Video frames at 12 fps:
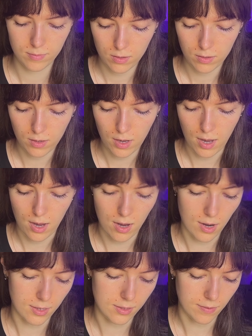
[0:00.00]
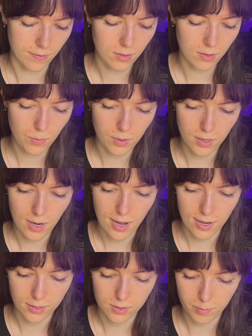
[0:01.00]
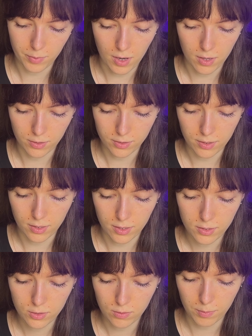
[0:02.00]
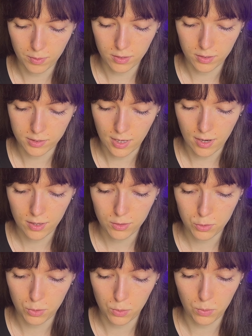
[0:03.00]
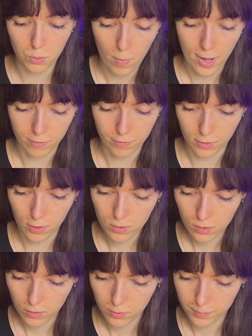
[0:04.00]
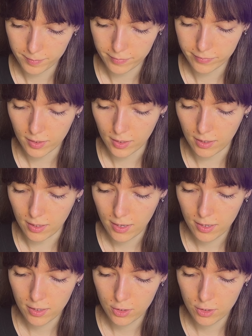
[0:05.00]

Okay, I definitely want to add some color to this, so I'm going to set it to alpha lock, and then I can